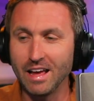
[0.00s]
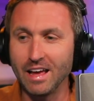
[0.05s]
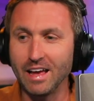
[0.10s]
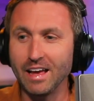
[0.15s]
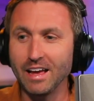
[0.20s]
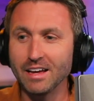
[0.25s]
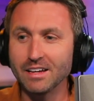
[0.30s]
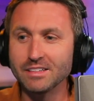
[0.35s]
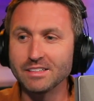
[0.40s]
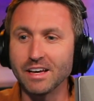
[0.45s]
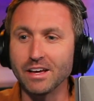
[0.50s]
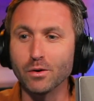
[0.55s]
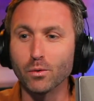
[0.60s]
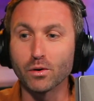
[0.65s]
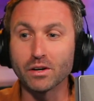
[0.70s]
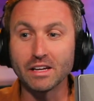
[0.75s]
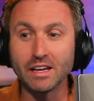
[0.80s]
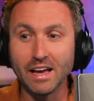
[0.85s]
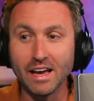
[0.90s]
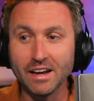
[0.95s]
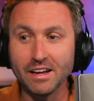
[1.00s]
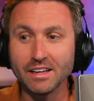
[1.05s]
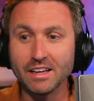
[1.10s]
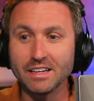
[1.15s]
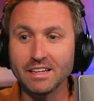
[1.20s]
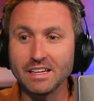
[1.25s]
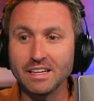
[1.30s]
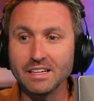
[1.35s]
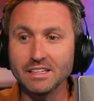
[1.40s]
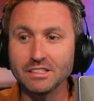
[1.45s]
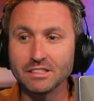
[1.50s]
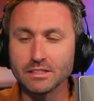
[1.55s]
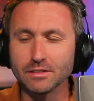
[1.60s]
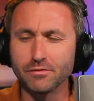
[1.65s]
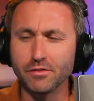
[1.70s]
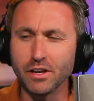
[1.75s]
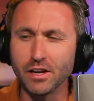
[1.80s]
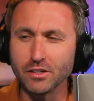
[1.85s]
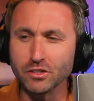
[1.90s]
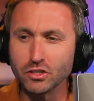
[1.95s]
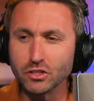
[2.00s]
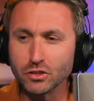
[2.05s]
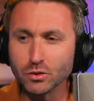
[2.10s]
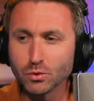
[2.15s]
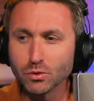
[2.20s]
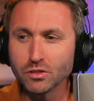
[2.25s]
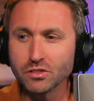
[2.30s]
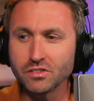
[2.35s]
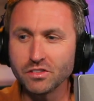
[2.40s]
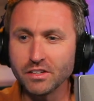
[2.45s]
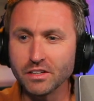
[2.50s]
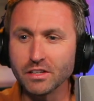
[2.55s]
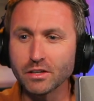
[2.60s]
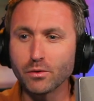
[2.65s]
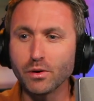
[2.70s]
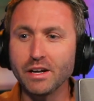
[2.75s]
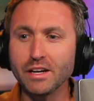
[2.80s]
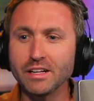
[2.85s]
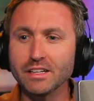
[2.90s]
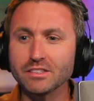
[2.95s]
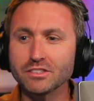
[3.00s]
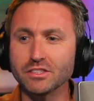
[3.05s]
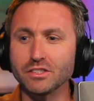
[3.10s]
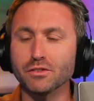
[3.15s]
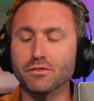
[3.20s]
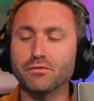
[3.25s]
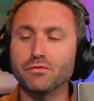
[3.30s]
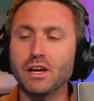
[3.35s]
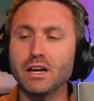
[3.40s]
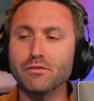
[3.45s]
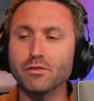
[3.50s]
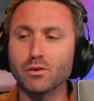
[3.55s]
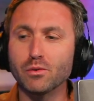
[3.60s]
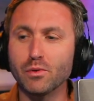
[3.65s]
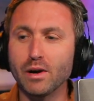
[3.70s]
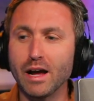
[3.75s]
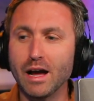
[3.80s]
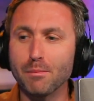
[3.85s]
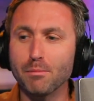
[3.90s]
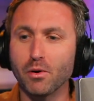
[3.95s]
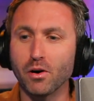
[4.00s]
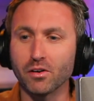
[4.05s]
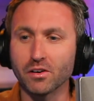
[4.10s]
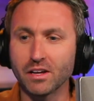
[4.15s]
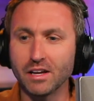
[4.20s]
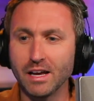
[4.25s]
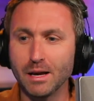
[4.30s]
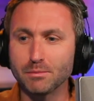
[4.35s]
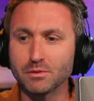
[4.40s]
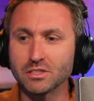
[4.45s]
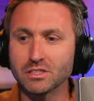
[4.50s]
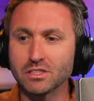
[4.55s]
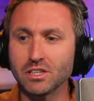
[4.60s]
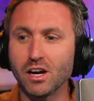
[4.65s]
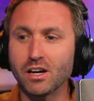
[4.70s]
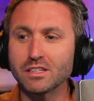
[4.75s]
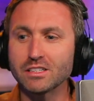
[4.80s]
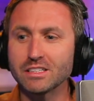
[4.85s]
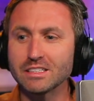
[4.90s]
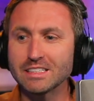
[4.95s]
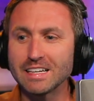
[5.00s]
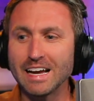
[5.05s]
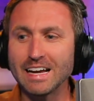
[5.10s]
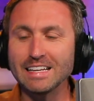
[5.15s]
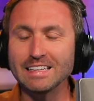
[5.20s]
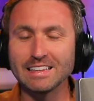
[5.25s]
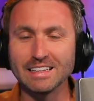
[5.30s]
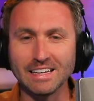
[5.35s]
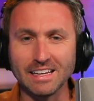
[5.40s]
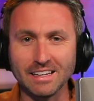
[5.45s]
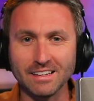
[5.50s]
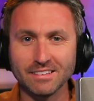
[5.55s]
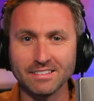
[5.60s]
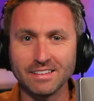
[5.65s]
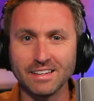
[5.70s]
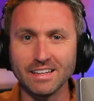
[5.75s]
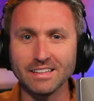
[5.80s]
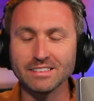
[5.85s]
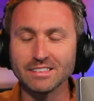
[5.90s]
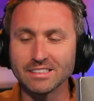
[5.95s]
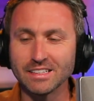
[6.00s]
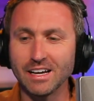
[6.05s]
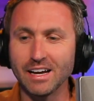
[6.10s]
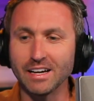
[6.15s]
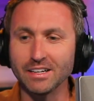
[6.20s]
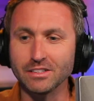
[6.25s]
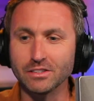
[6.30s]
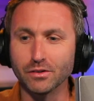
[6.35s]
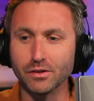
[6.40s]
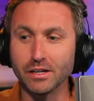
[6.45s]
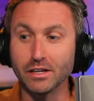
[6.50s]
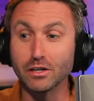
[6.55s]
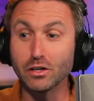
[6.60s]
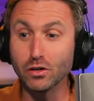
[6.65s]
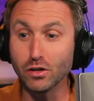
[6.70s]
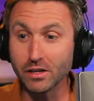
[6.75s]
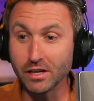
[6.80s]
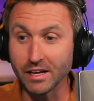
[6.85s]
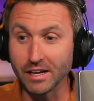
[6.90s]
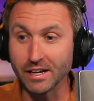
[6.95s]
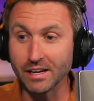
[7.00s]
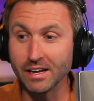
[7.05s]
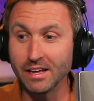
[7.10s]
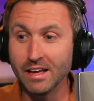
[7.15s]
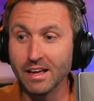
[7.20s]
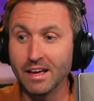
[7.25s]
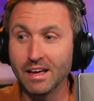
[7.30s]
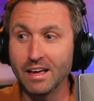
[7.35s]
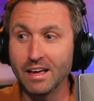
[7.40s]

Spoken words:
and an organic adhesive that ensures the ingredients in your favorite wrap are kept tucked tightly inside during cooking